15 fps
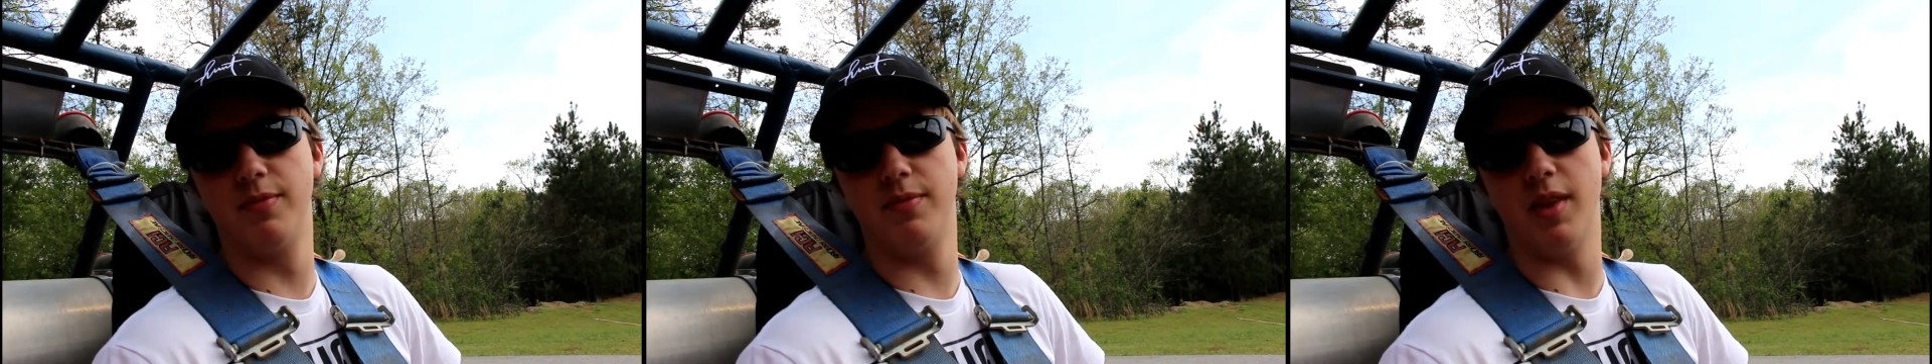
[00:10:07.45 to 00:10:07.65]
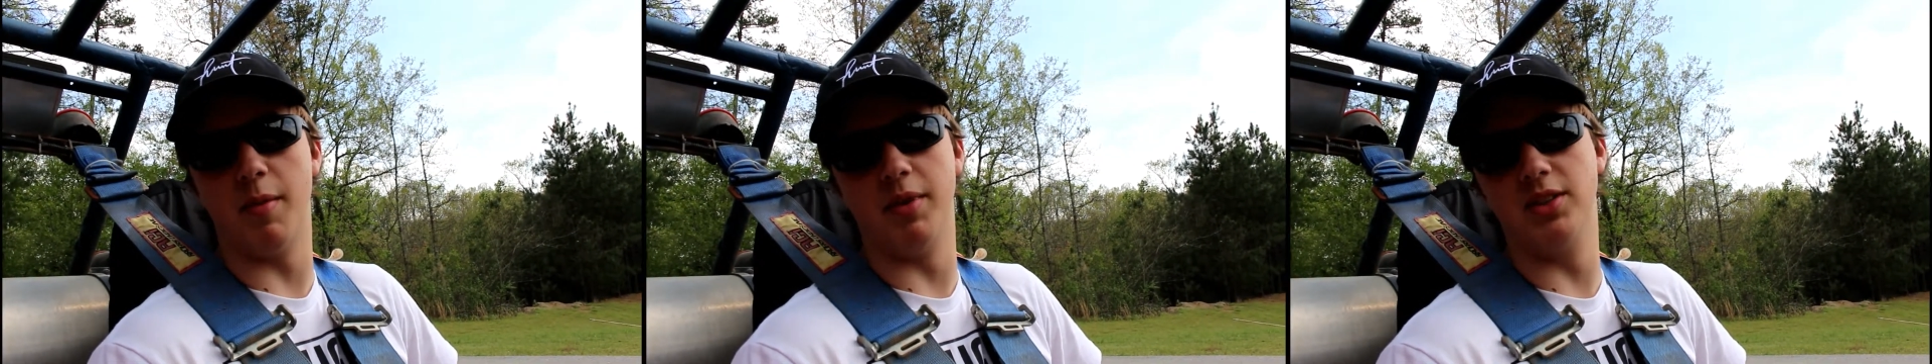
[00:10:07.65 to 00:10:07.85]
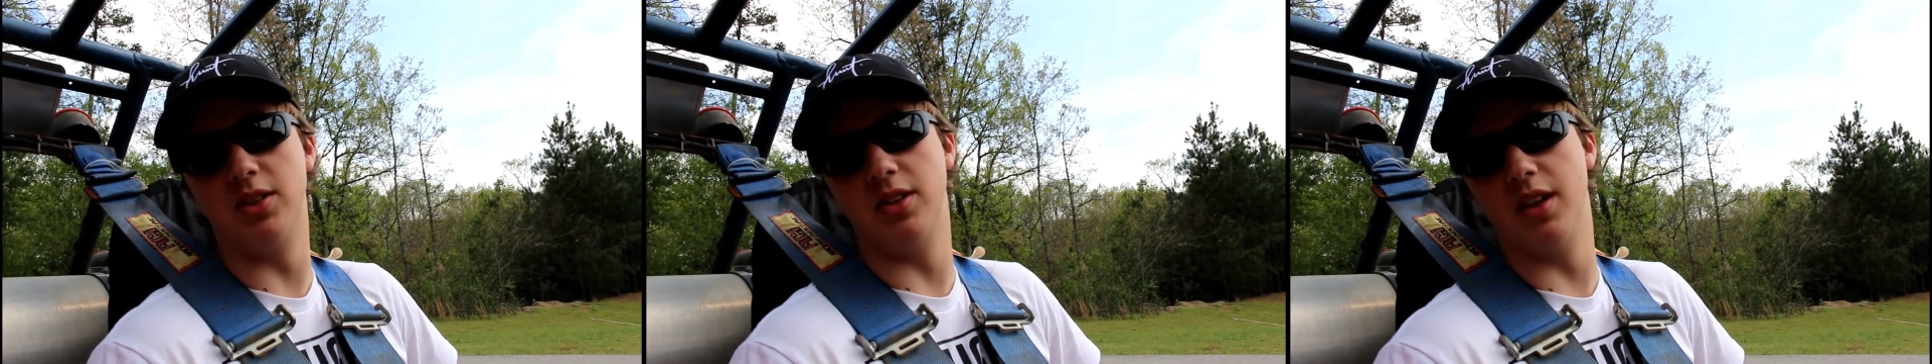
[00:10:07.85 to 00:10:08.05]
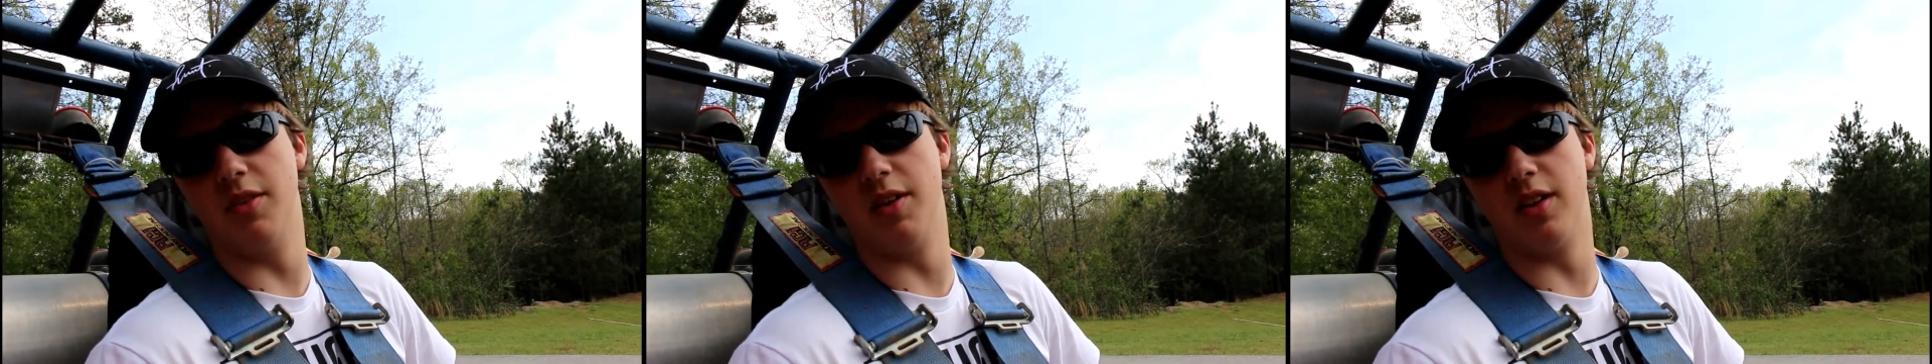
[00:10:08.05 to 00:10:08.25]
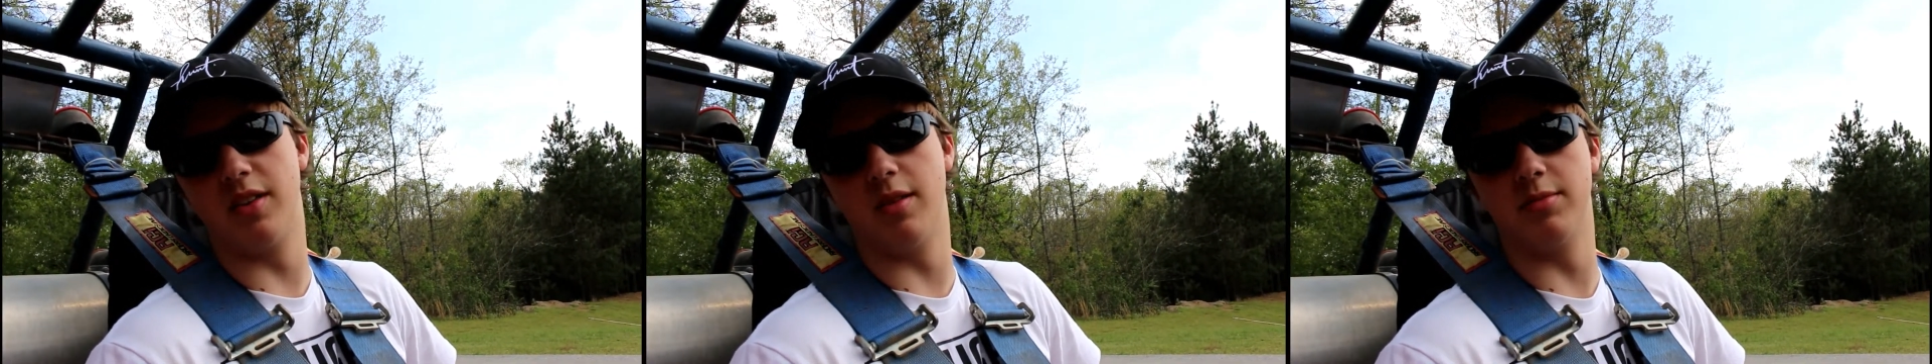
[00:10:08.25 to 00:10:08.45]
That means you can
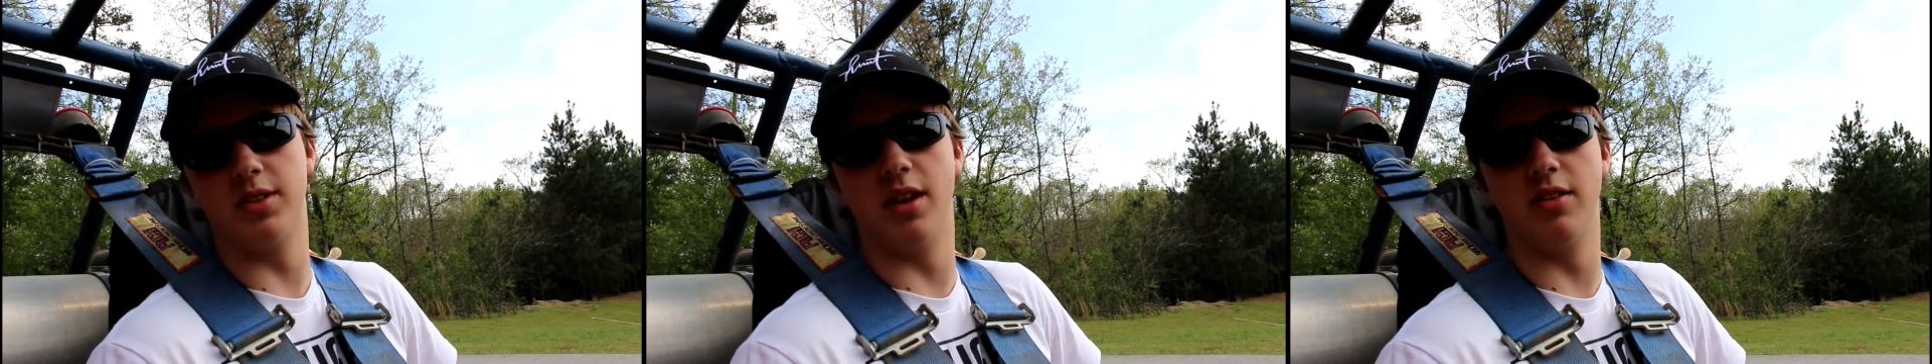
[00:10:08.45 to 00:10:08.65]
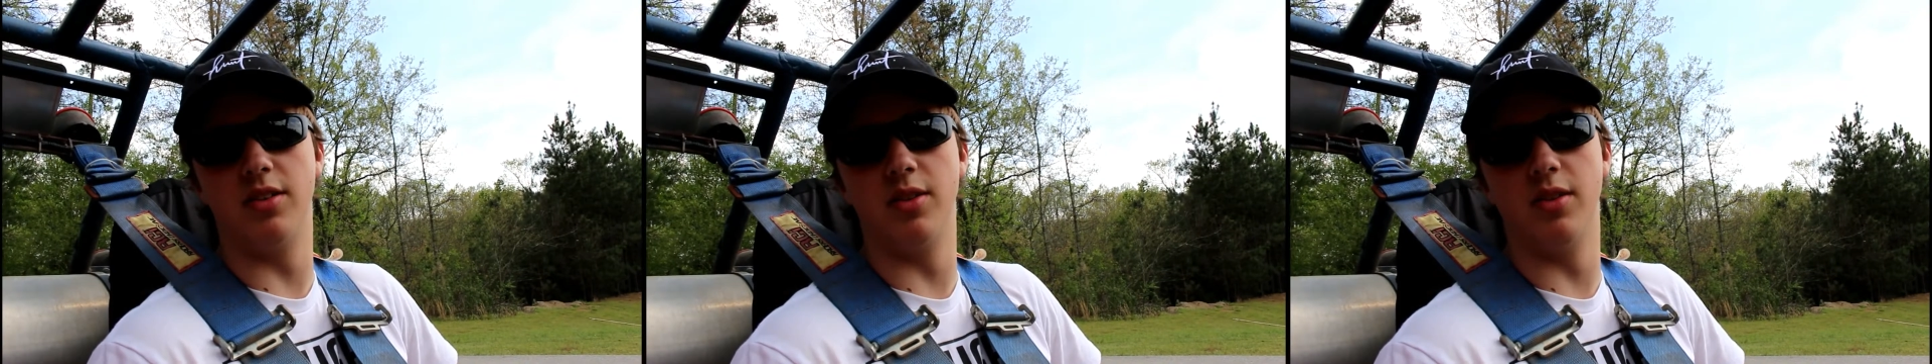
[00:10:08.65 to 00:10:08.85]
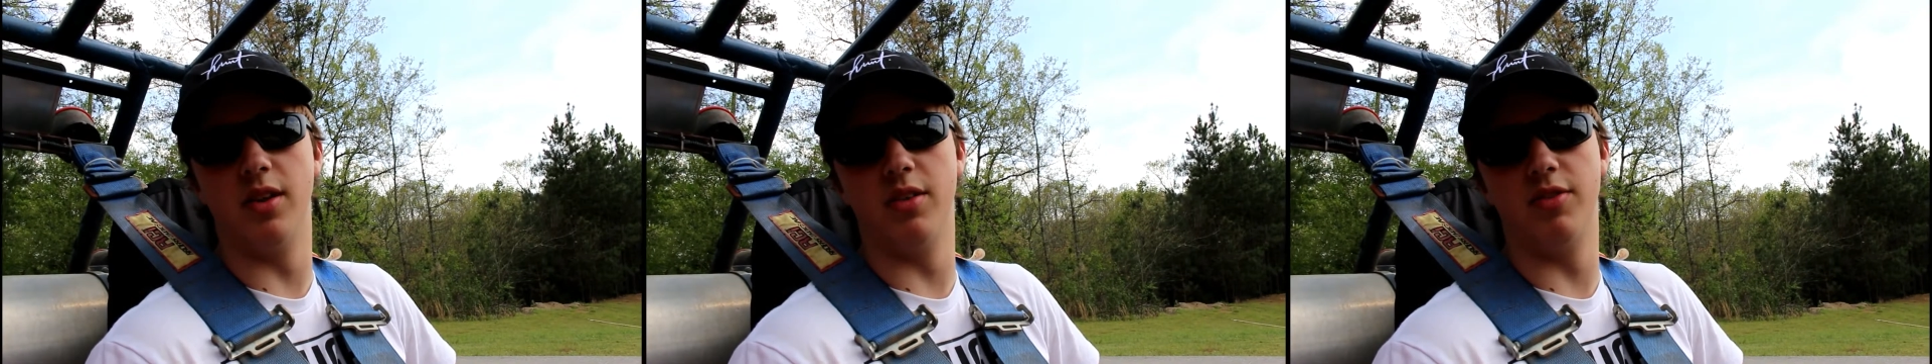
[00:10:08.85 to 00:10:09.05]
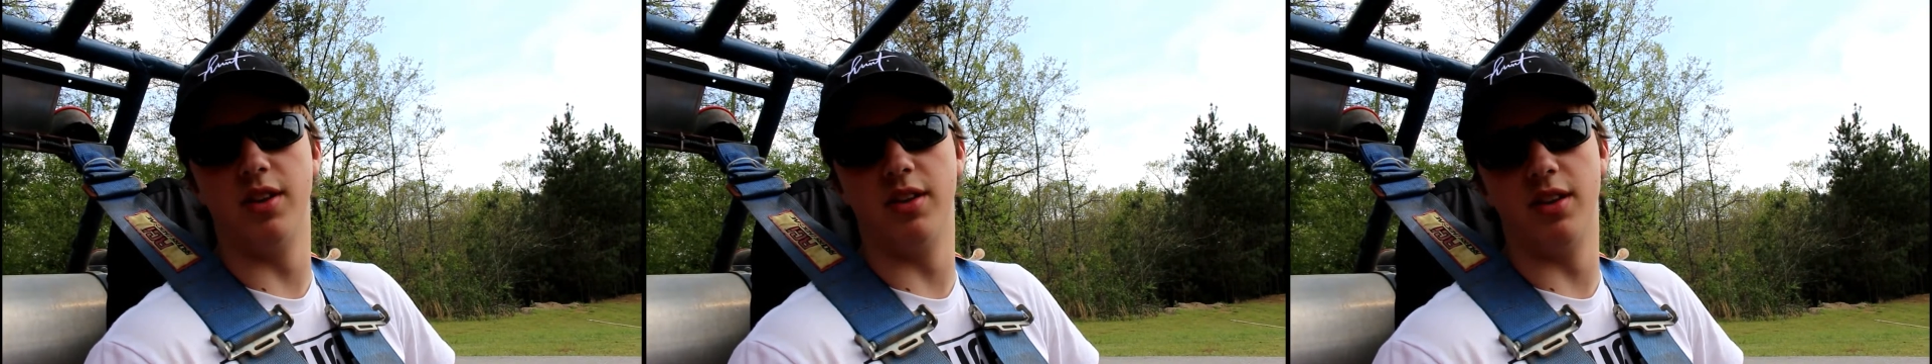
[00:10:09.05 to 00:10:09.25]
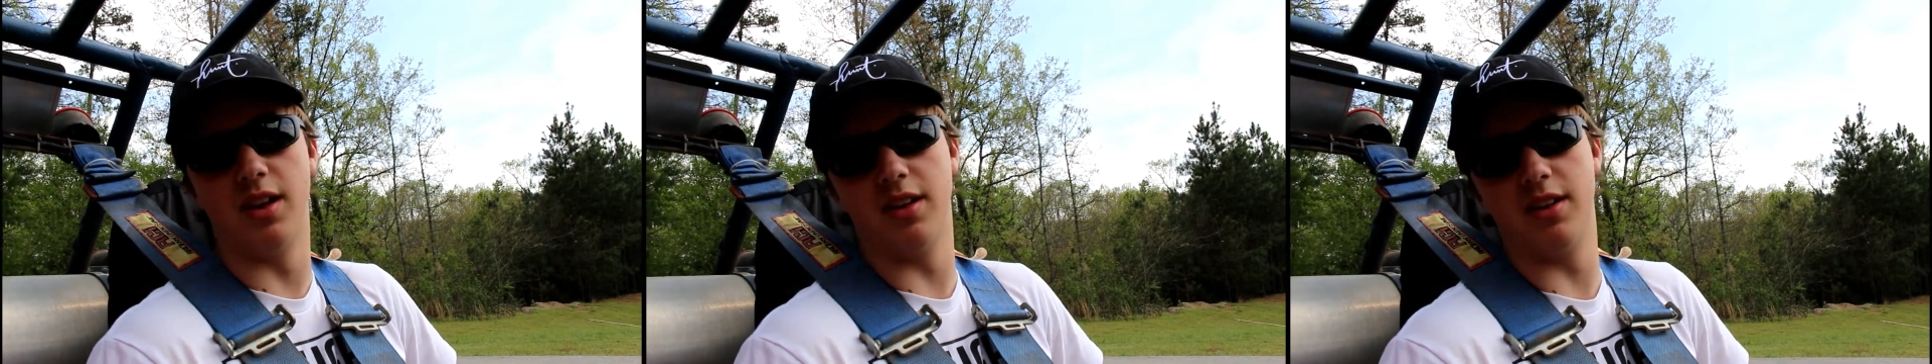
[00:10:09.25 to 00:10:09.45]
give it a thumbs down too, though, if you
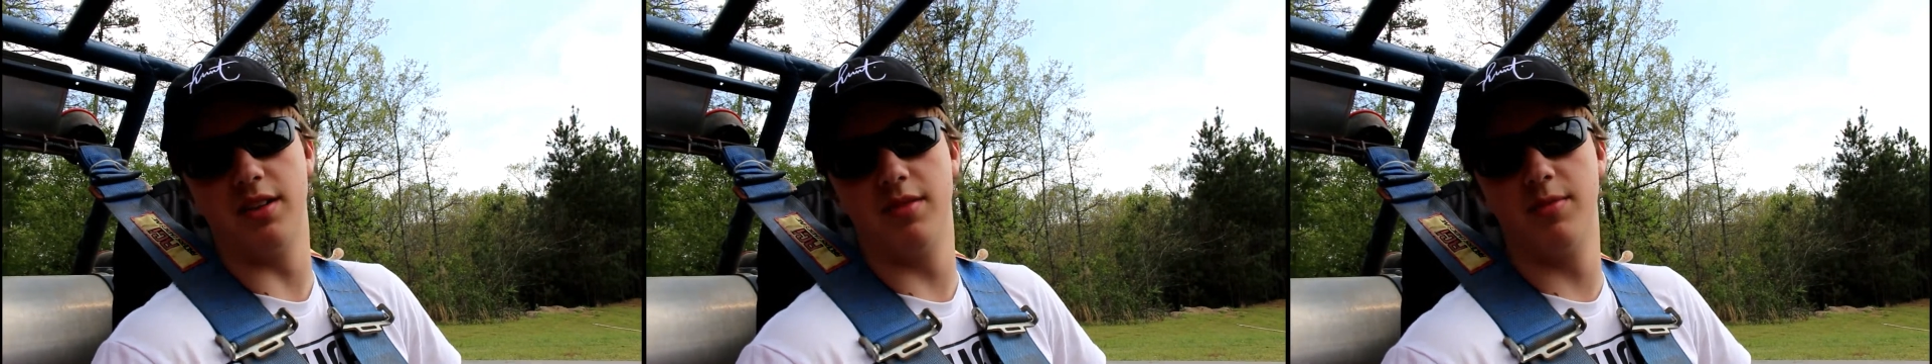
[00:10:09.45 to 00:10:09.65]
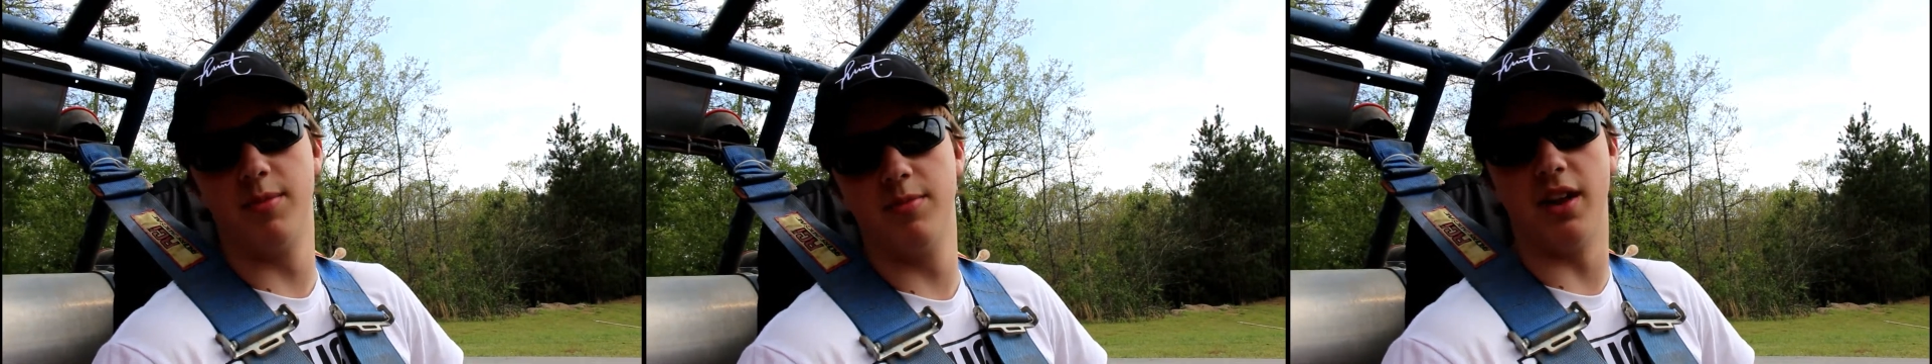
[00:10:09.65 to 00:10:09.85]
didn't like it.